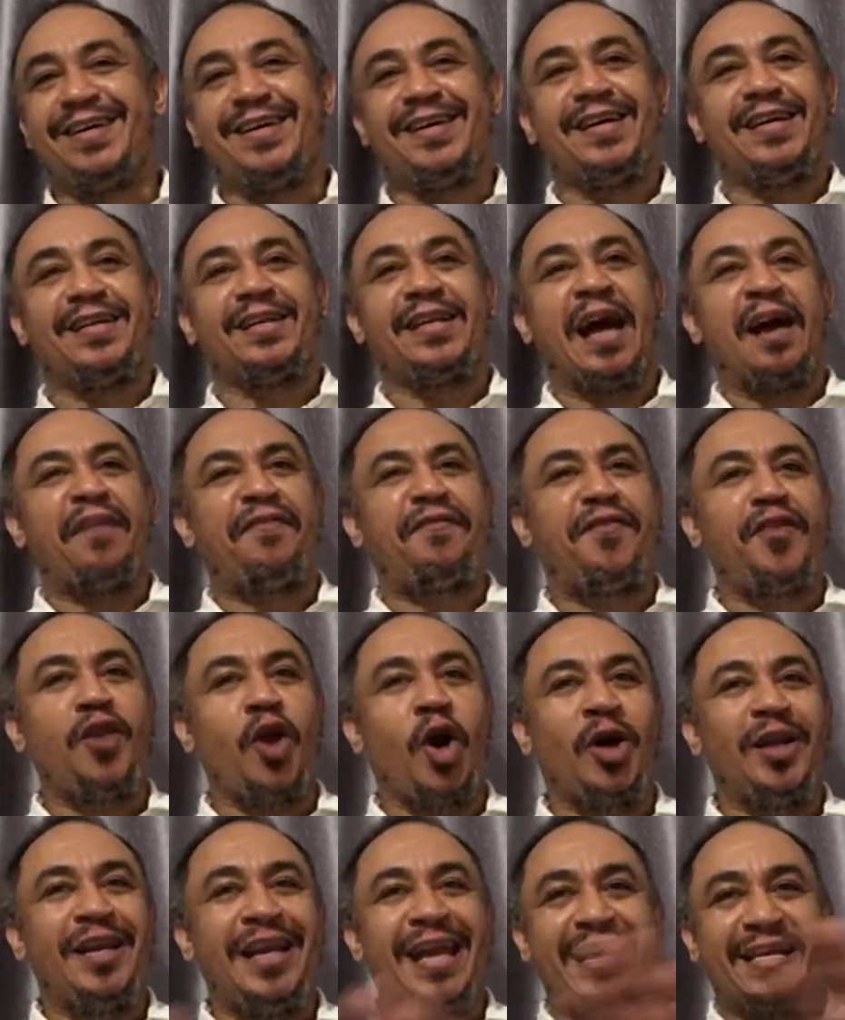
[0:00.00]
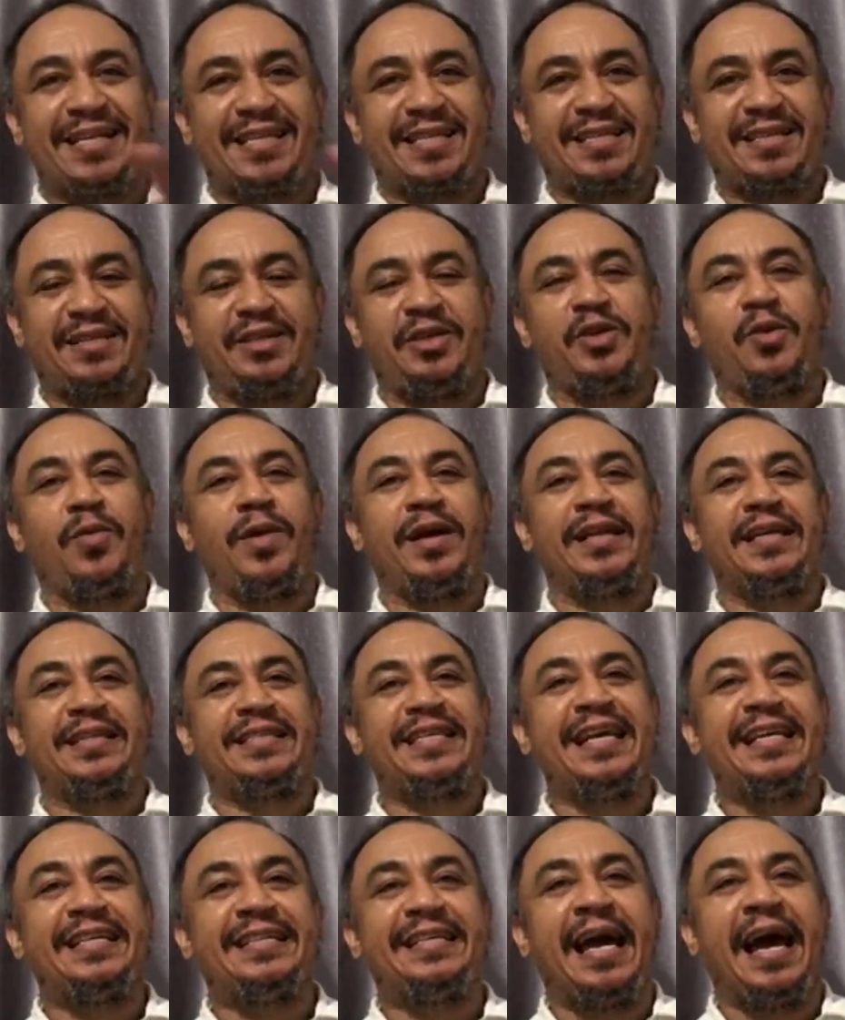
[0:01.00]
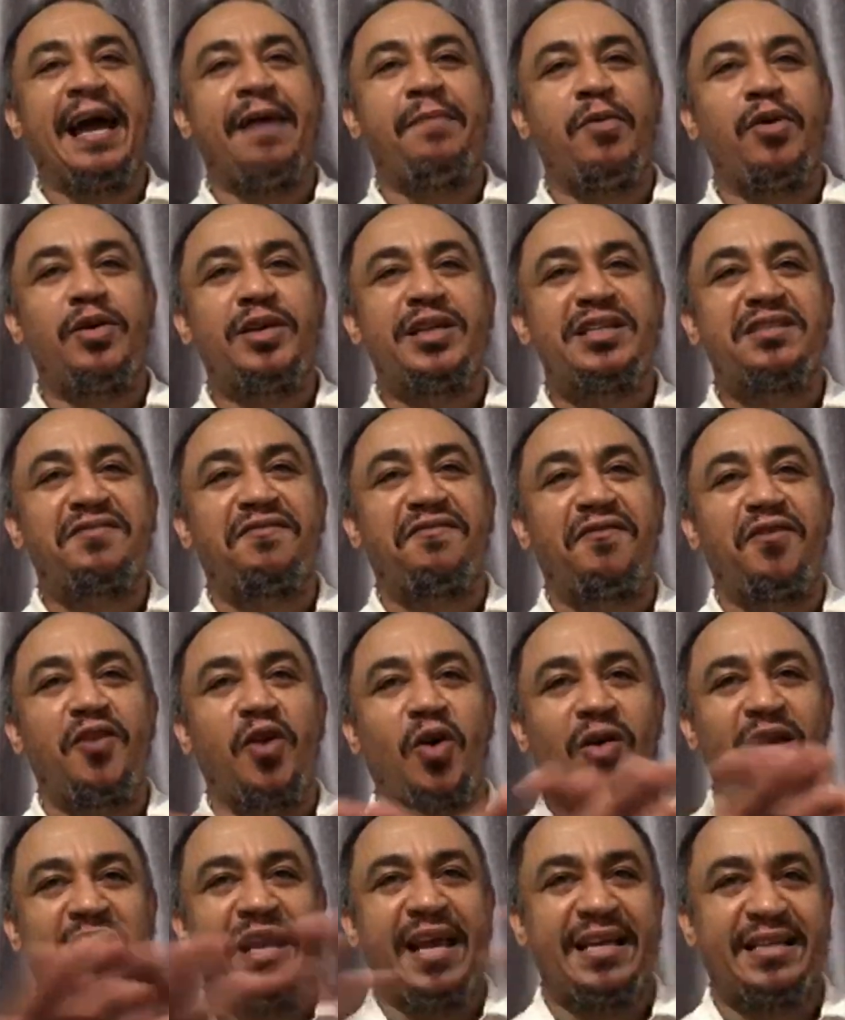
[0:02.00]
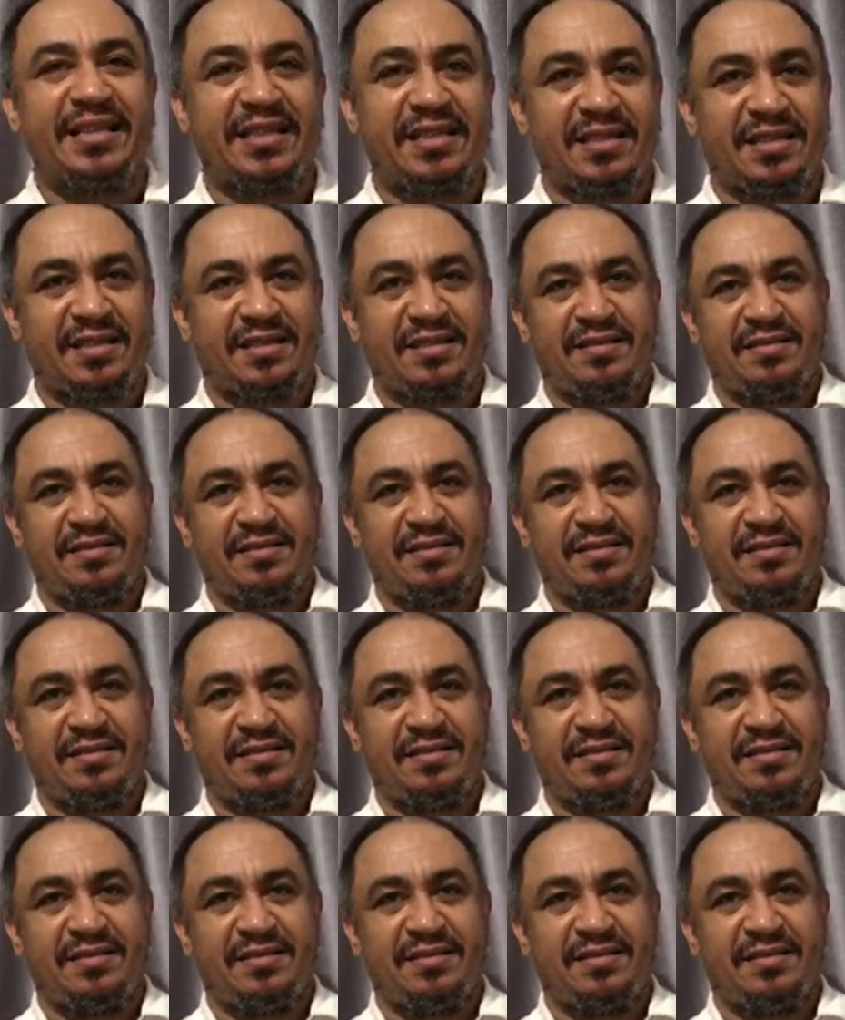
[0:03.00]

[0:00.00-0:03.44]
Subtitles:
Now flawless. You know when they say a diamond is flawless,